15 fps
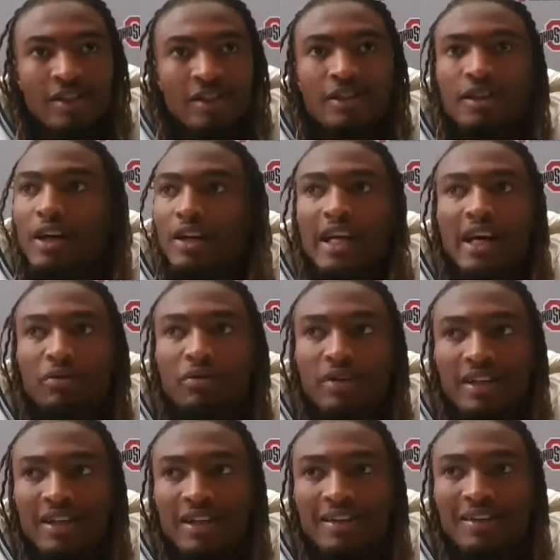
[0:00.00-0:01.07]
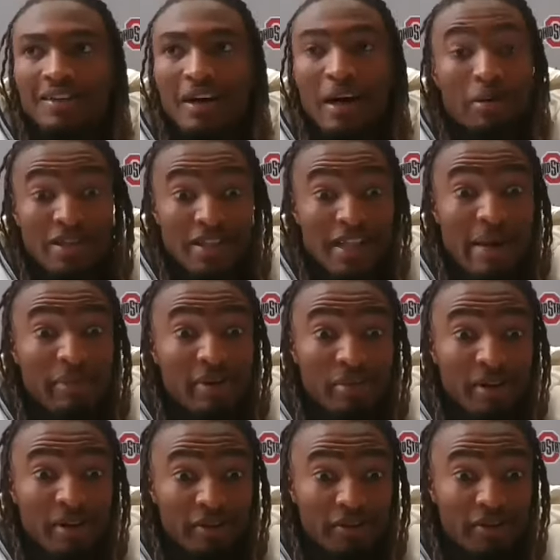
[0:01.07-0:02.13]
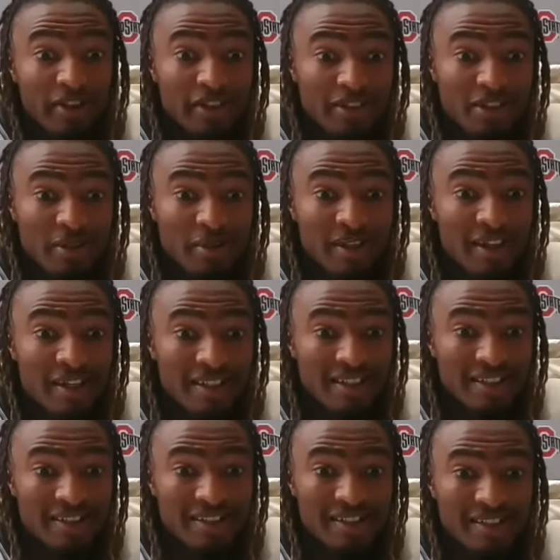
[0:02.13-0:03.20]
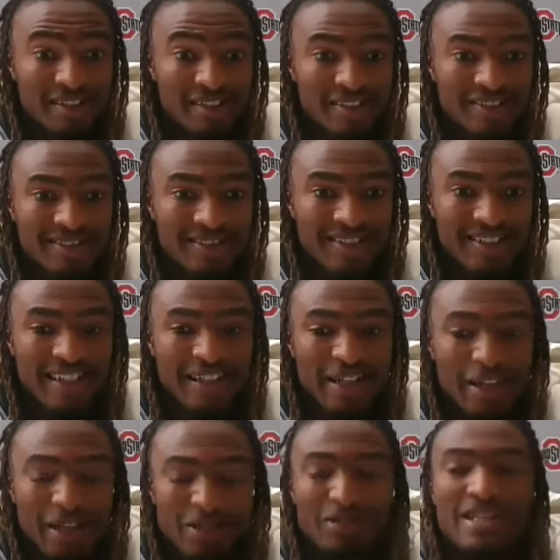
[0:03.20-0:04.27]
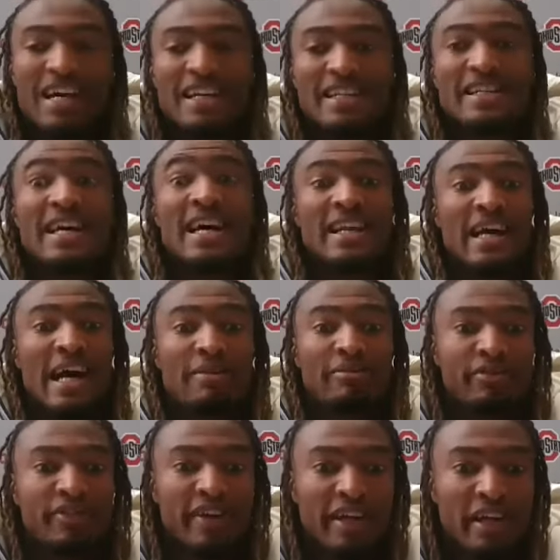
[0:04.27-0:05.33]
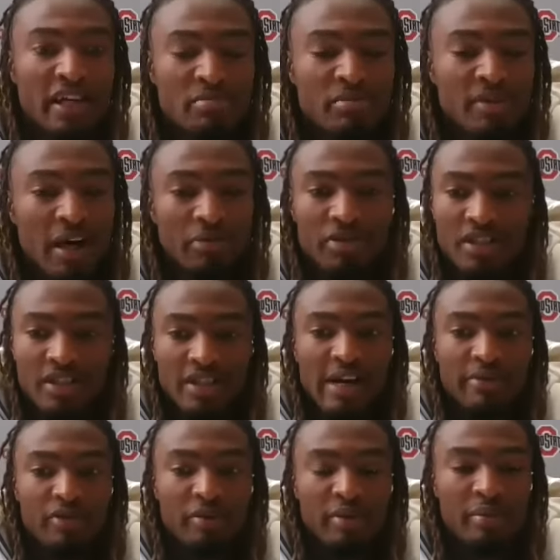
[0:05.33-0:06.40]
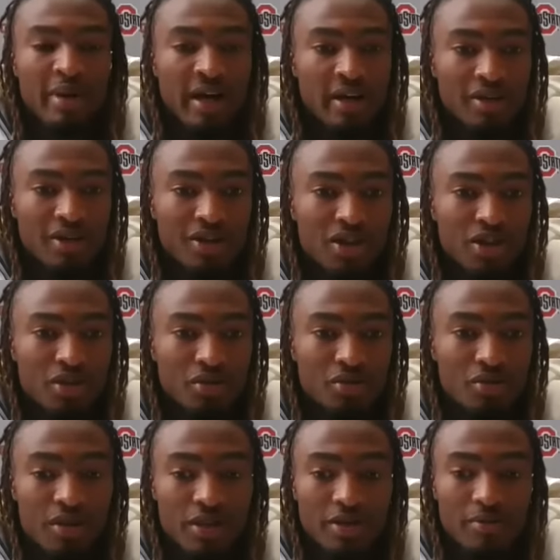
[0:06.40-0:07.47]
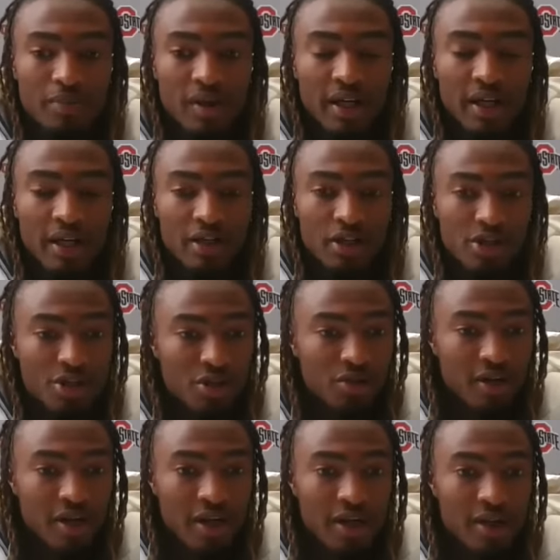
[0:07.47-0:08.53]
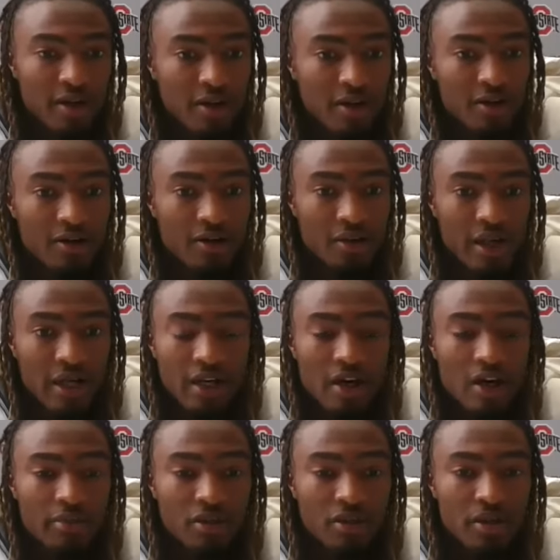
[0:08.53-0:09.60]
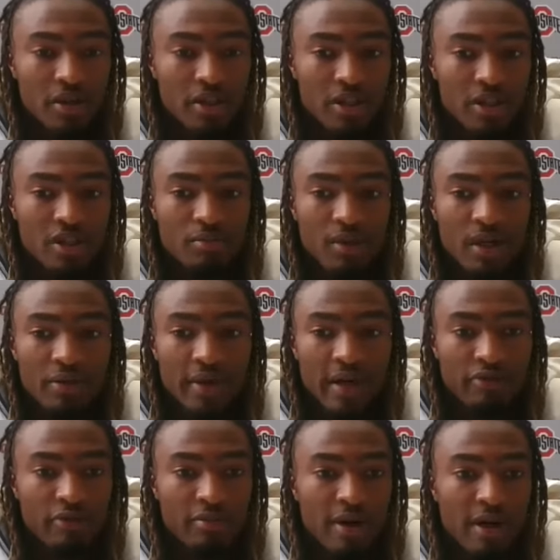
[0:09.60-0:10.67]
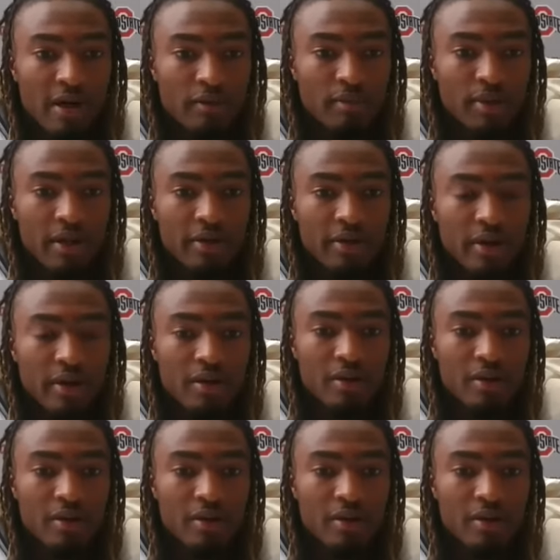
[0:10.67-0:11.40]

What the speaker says: No, not really. I was just happy to be on the field, to be honest. It was kind of sad not having fans, but I was just happy to be back in the shoe, to play in the shoe again, getting the opportunity just to play with everybody, play with